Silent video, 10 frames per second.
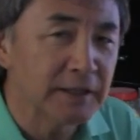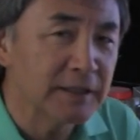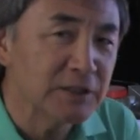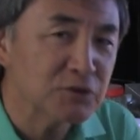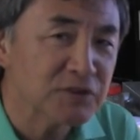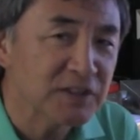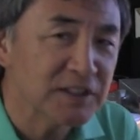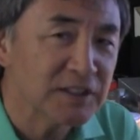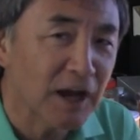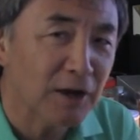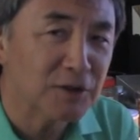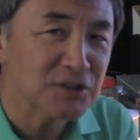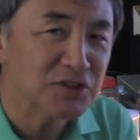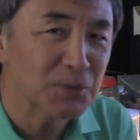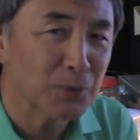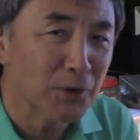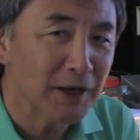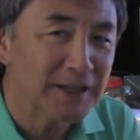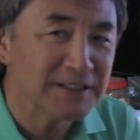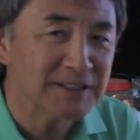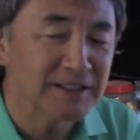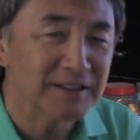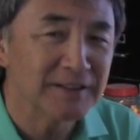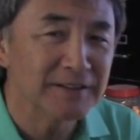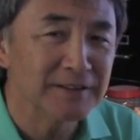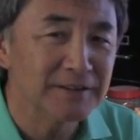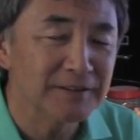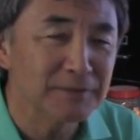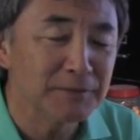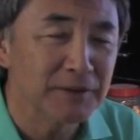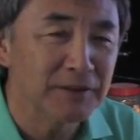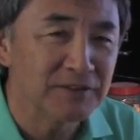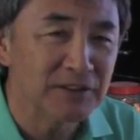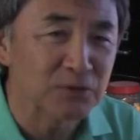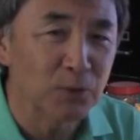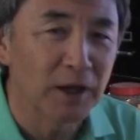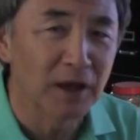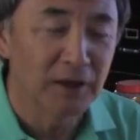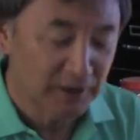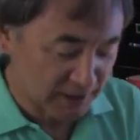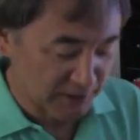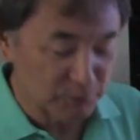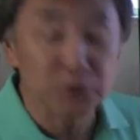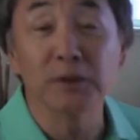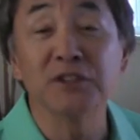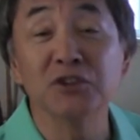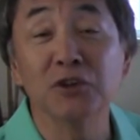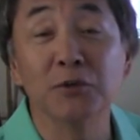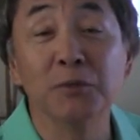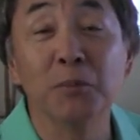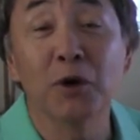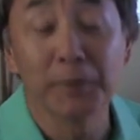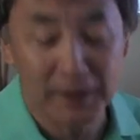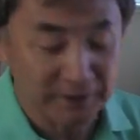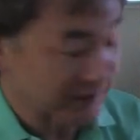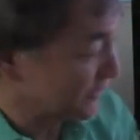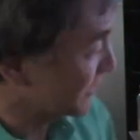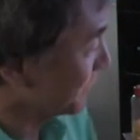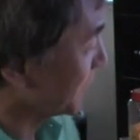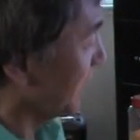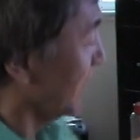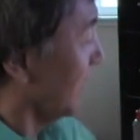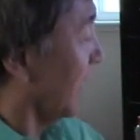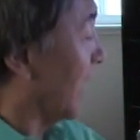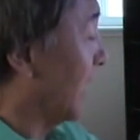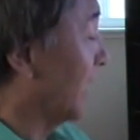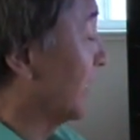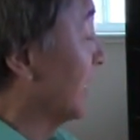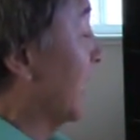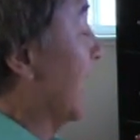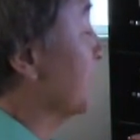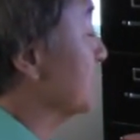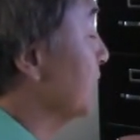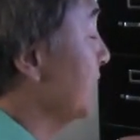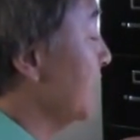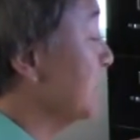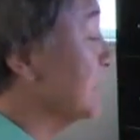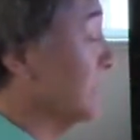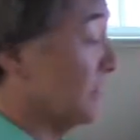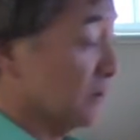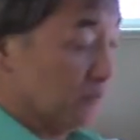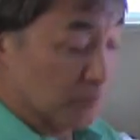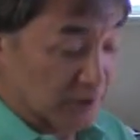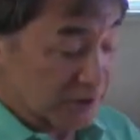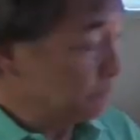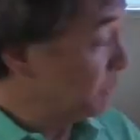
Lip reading: interesting art surprise with us as well, which we'll let you know more about later. After that, we're going to